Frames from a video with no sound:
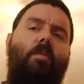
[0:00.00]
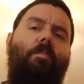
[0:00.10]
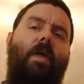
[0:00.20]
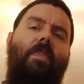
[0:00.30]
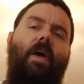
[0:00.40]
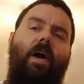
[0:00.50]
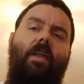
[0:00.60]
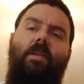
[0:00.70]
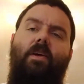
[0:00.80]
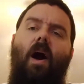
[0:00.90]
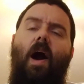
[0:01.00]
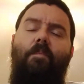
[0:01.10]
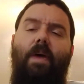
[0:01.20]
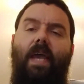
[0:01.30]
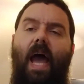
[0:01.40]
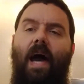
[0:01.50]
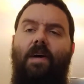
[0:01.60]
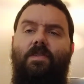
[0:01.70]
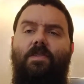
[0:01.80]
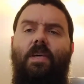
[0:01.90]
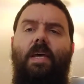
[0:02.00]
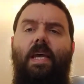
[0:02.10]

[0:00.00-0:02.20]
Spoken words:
But the topic asks